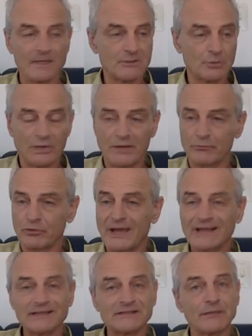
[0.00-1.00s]
So we can
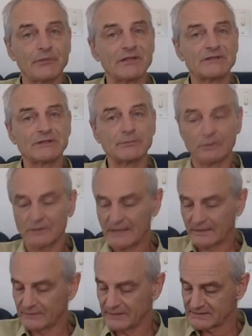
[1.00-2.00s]
practice something simple
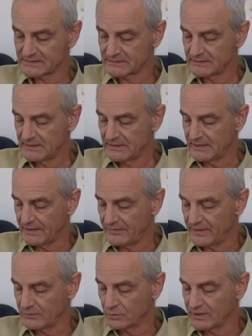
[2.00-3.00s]
like this, and
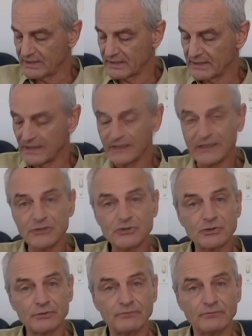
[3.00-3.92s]
then we can get into